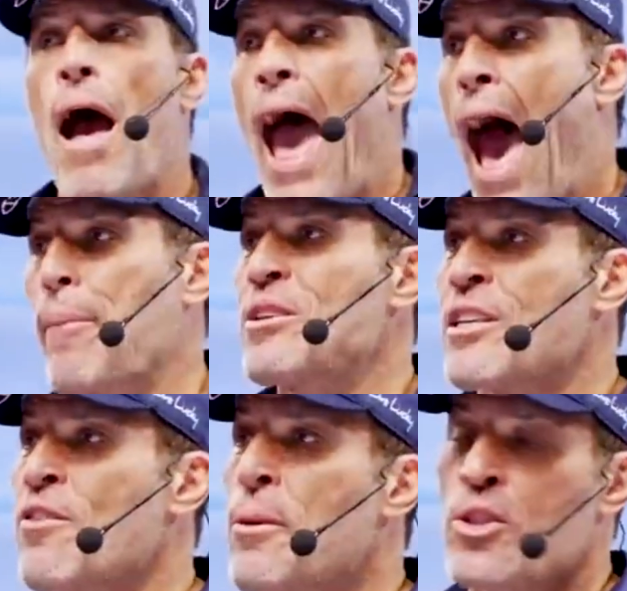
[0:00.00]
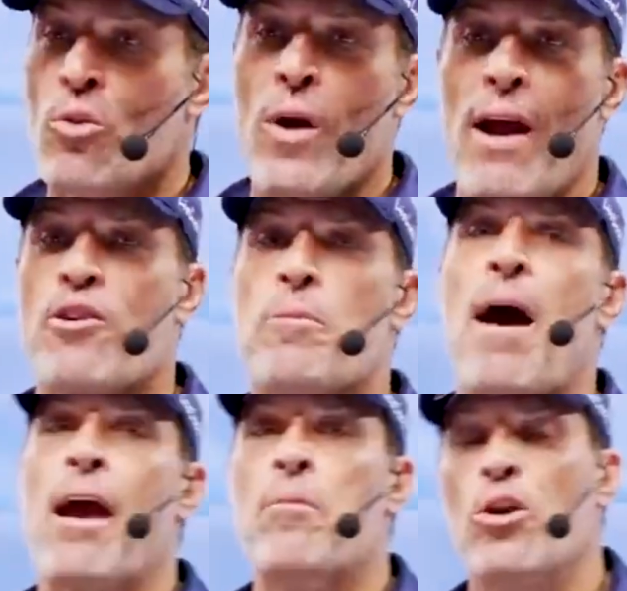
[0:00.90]
habits of emotion, wherever
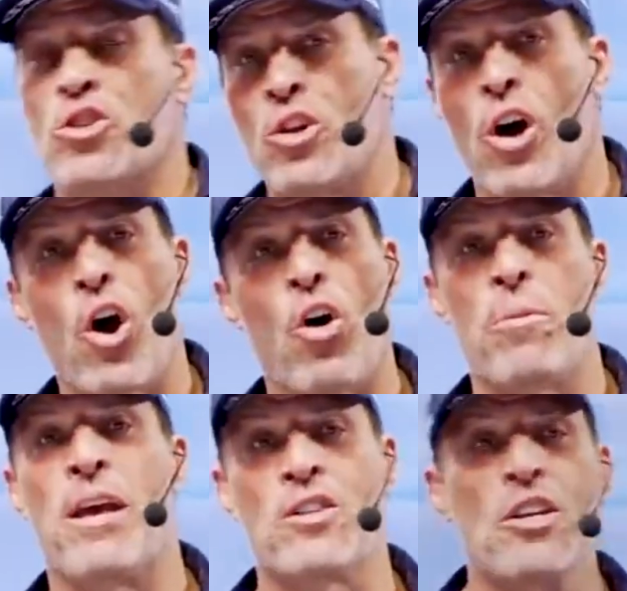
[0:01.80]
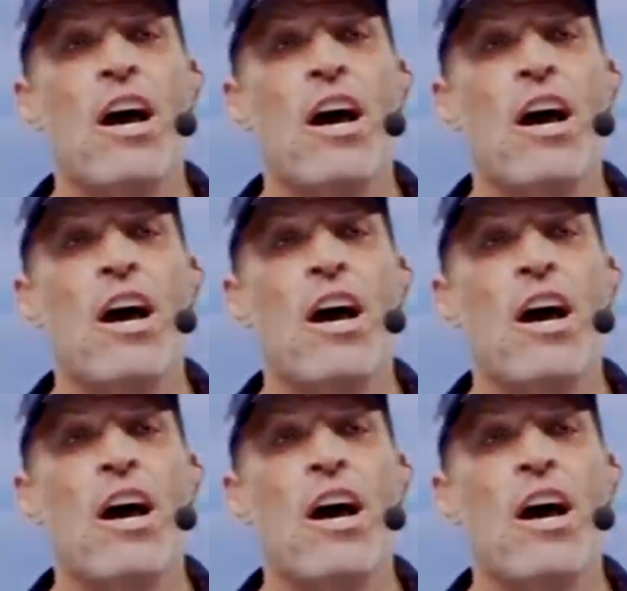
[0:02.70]
my emotional home is,